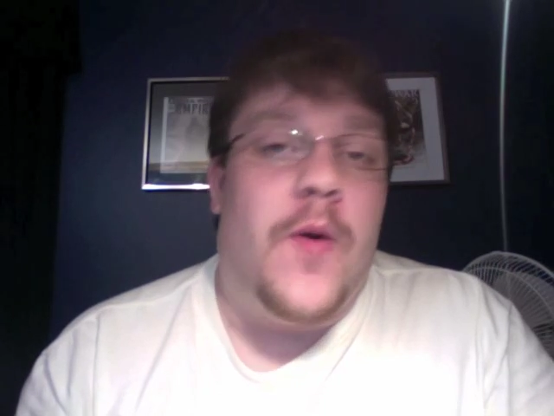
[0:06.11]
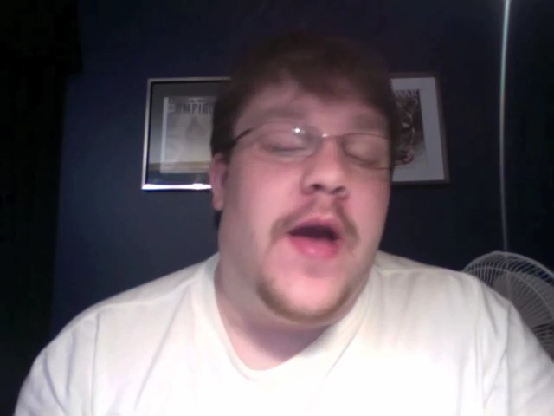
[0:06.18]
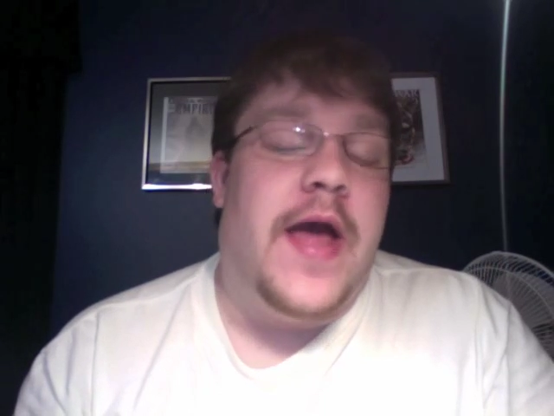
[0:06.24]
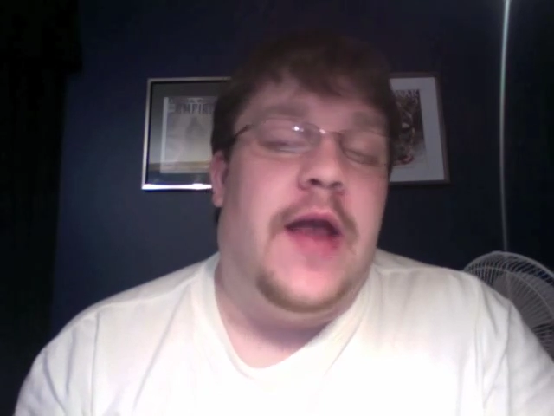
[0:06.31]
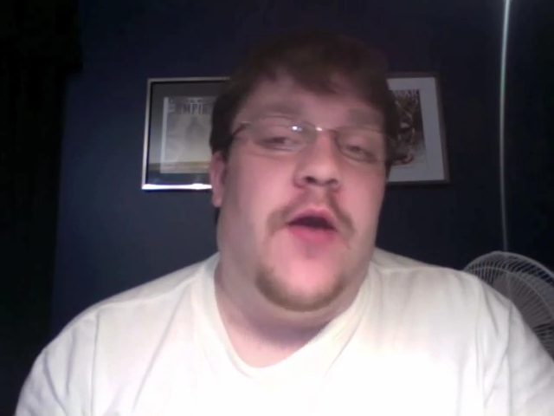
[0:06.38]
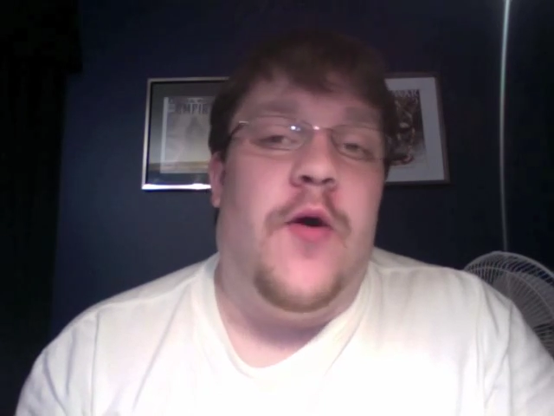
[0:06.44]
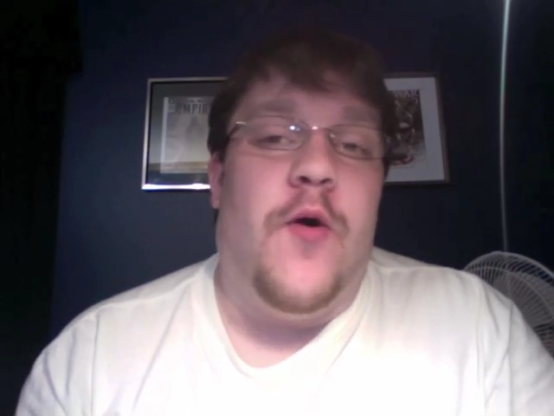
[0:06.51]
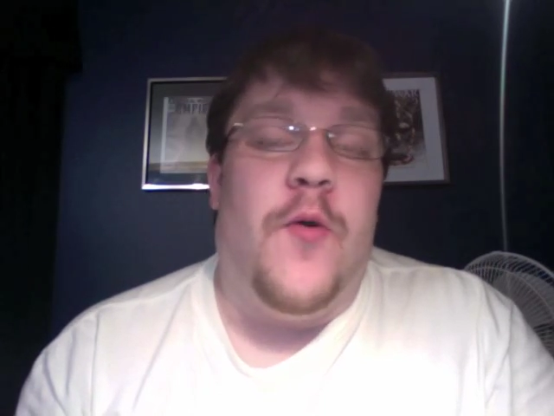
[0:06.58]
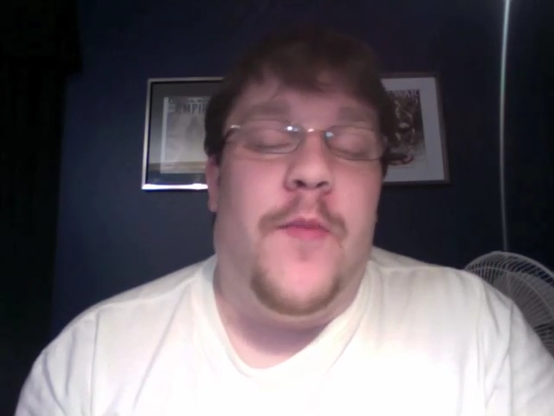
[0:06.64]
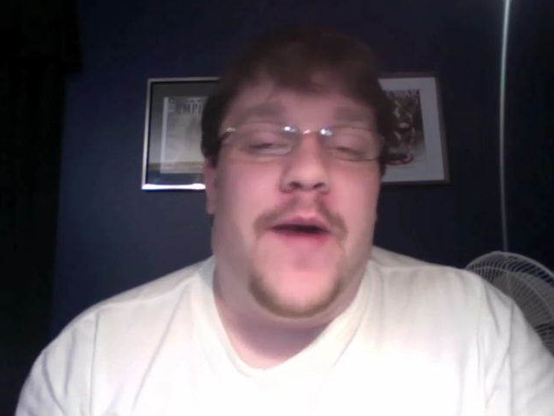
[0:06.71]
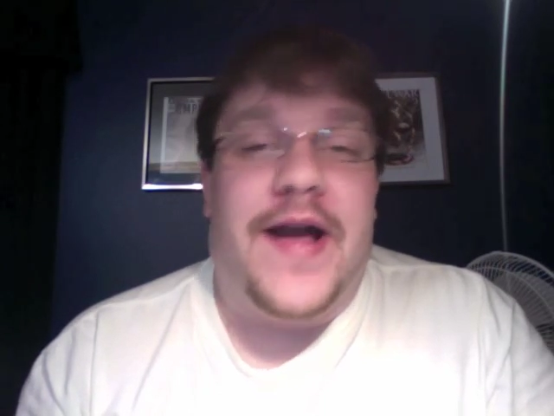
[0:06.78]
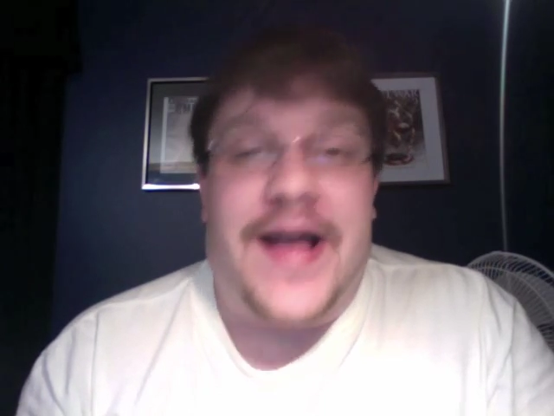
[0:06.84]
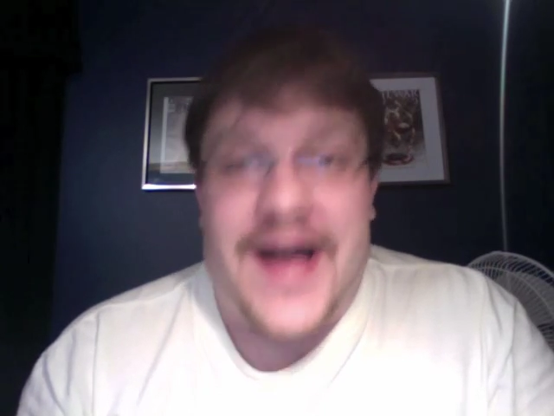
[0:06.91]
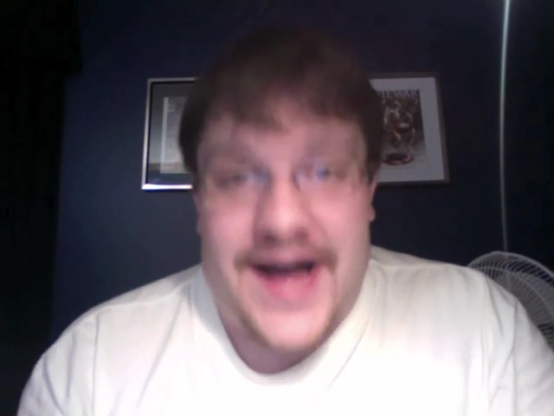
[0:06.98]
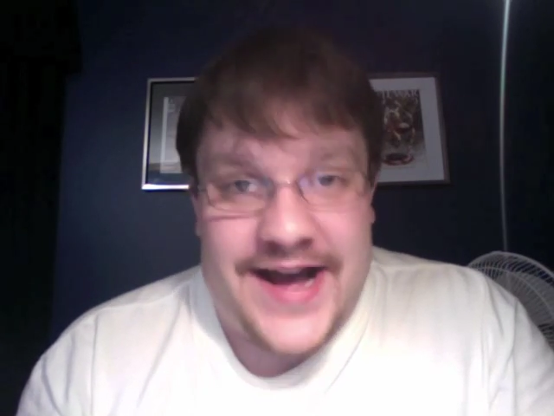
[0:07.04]
and oh
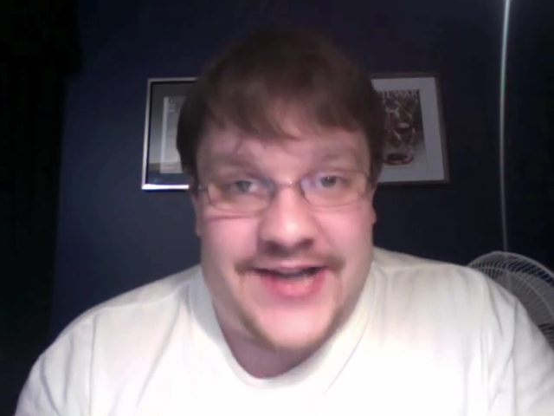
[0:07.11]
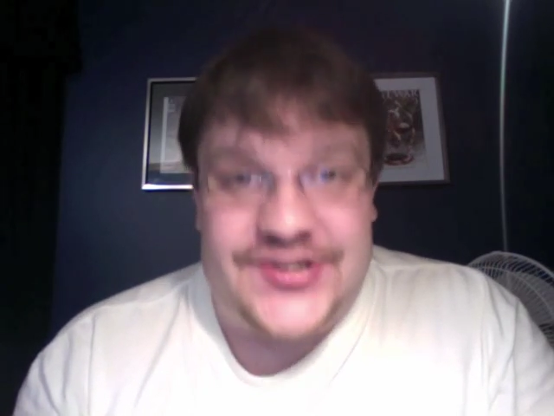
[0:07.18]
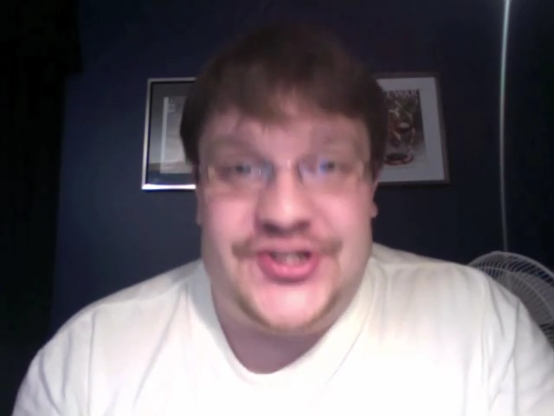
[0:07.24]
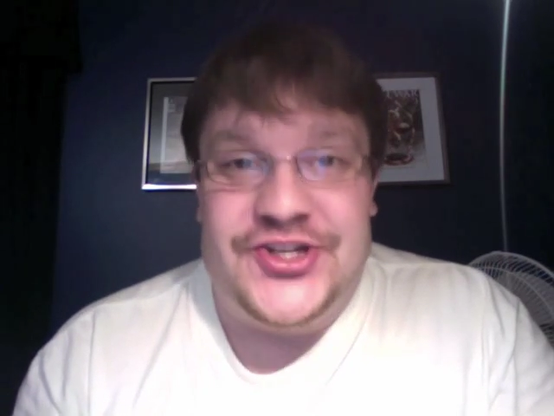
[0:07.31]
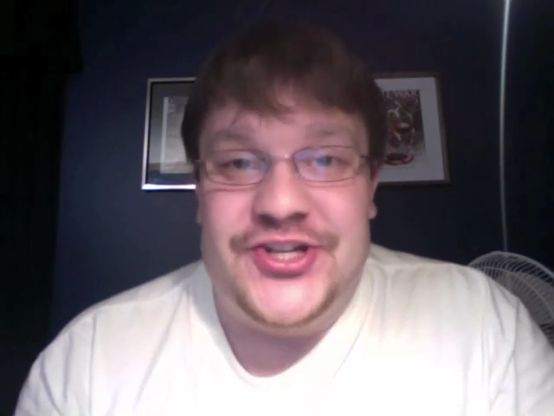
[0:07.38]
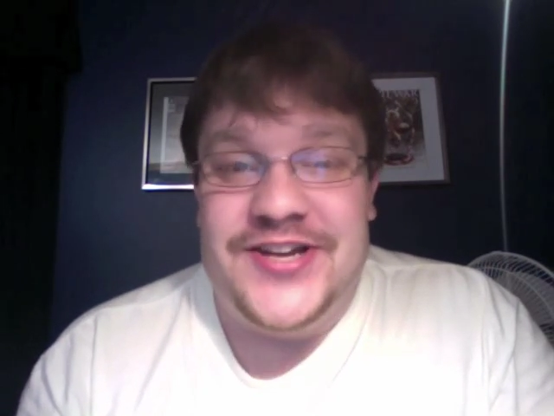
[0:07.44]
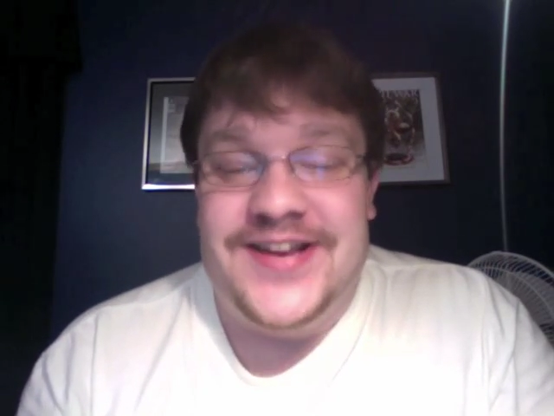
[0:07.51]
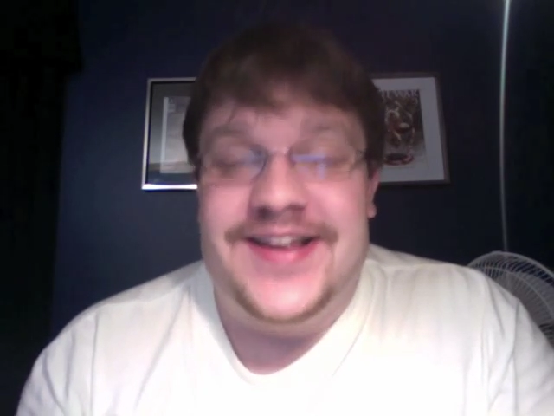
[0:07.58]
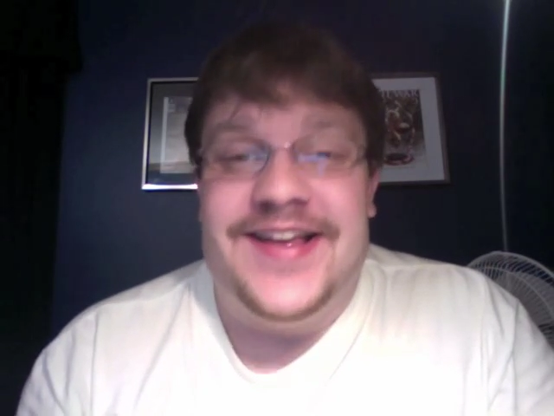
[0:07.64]
my gosh.